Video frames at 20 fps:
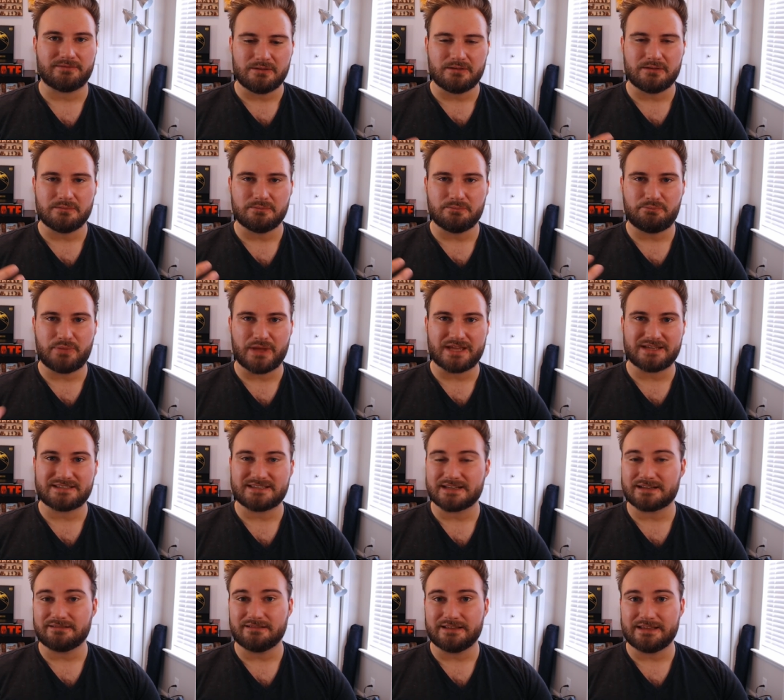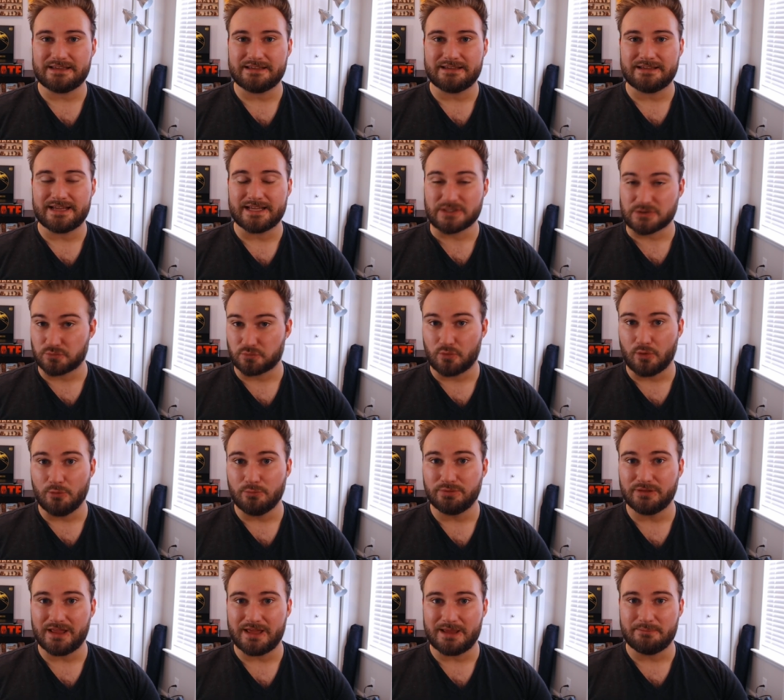Basically, it's
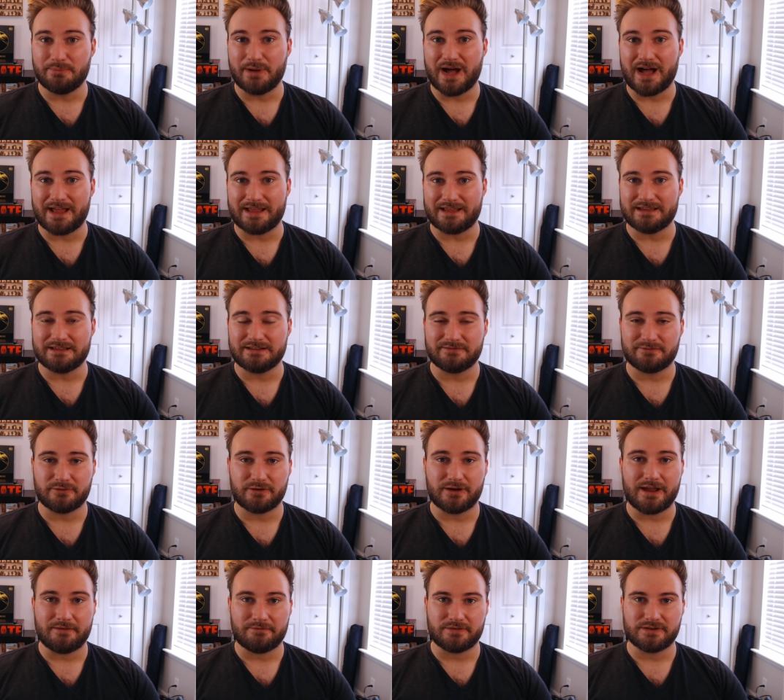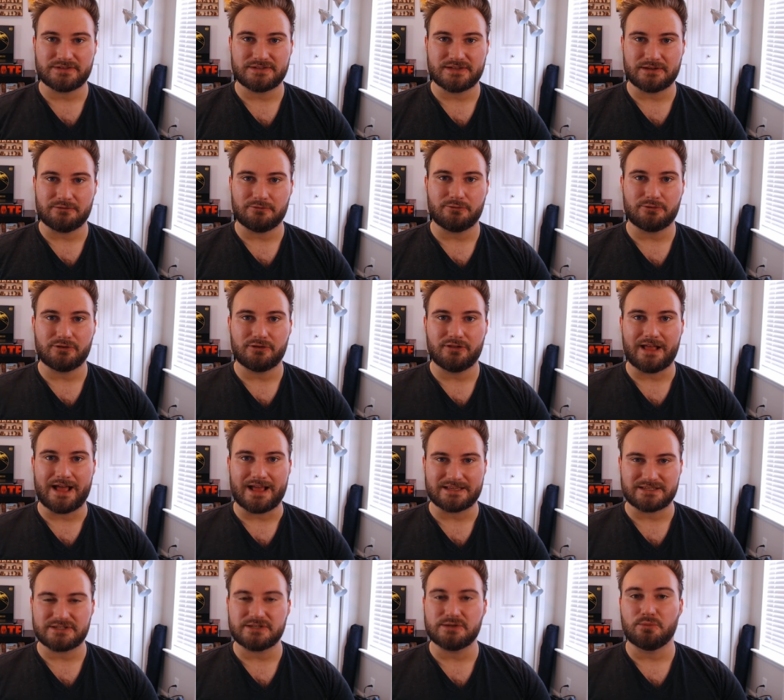roleplay buy-in for every single
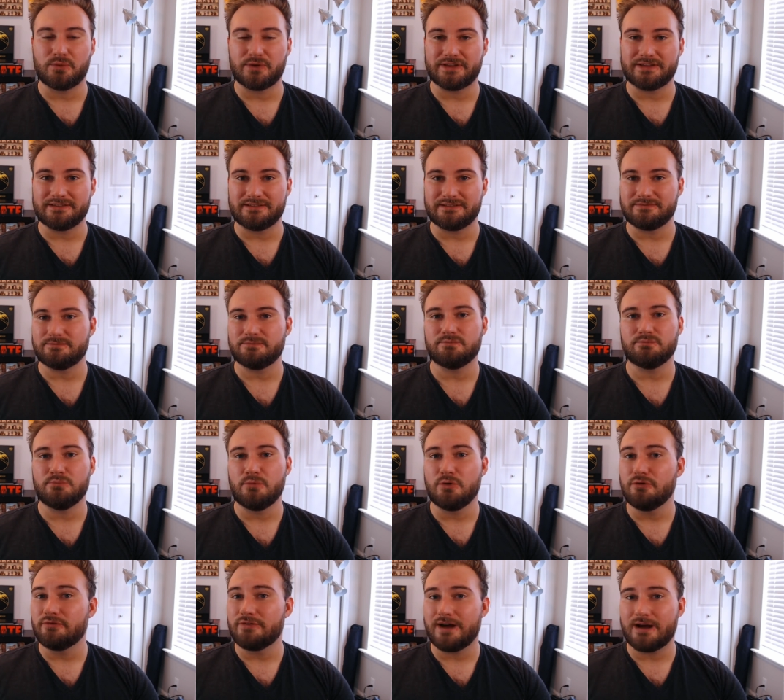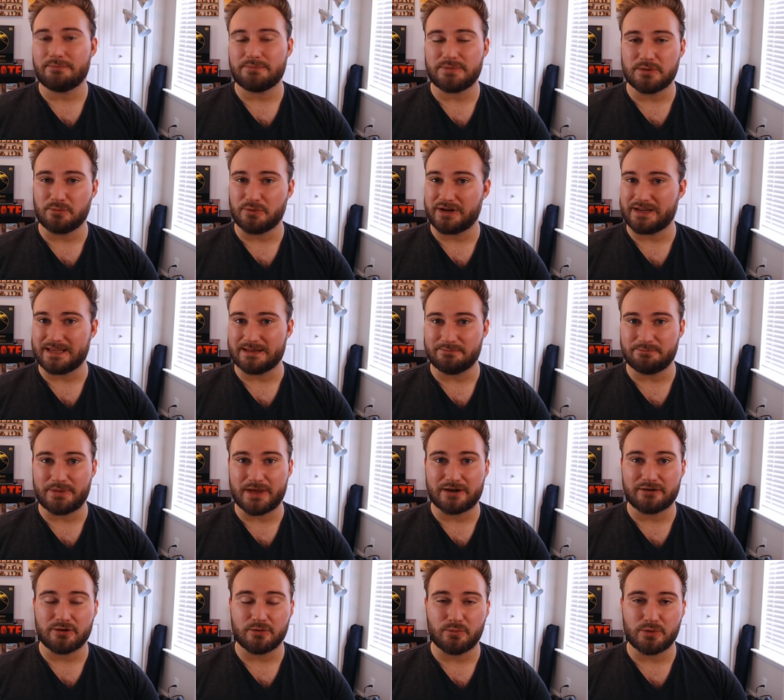class. You want to move up, you want to get
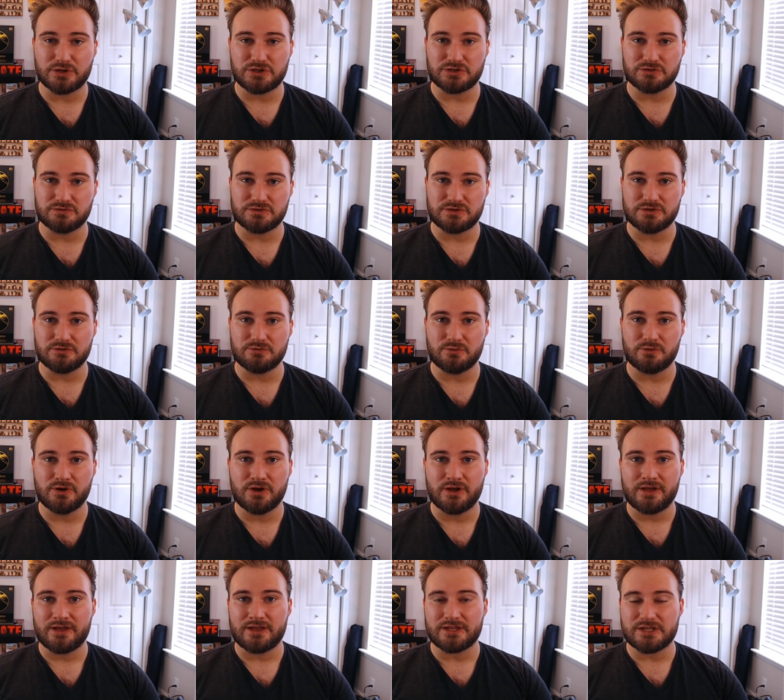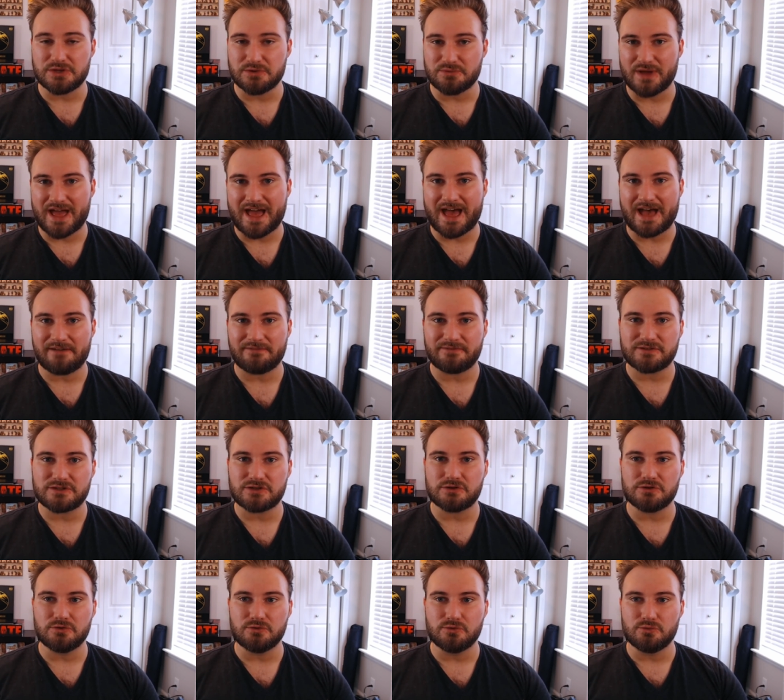better at what you do, you have
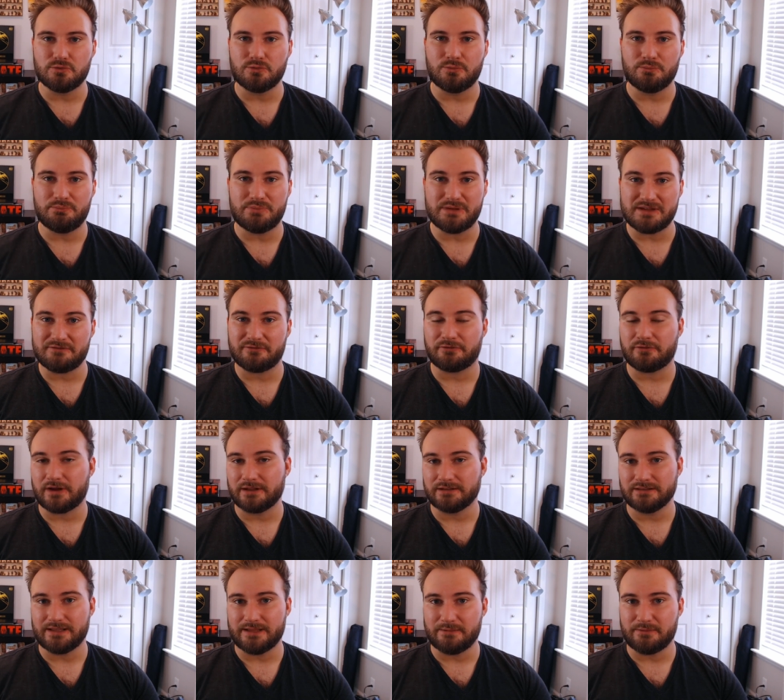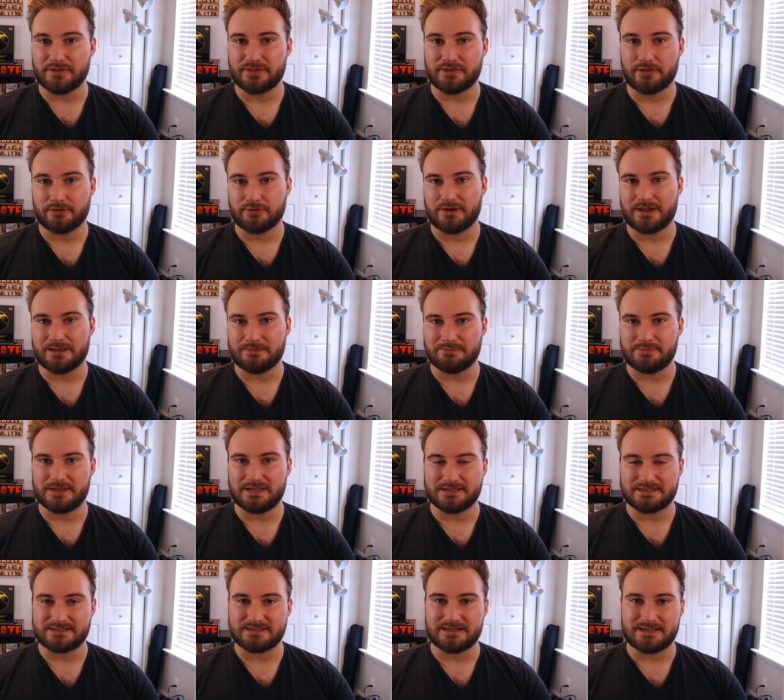to be friendly with other
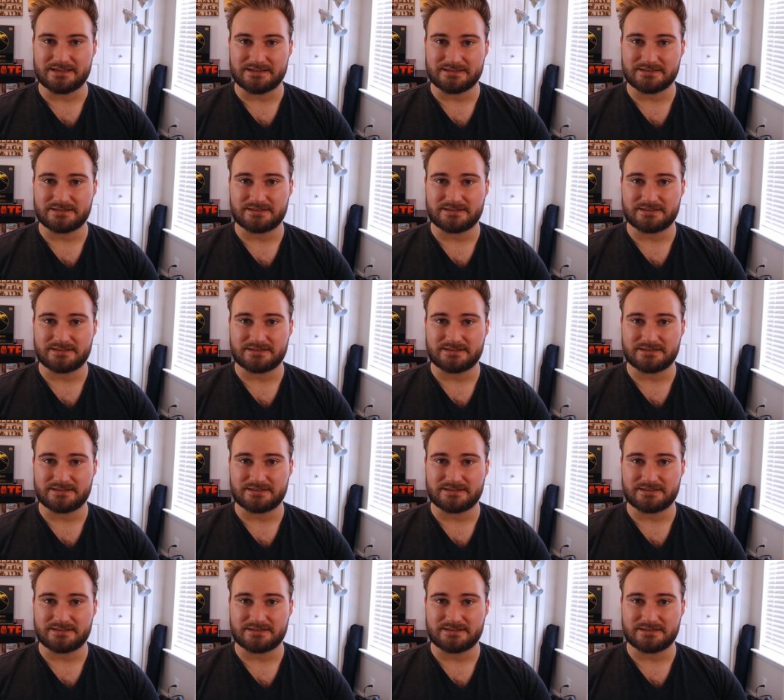NPCs.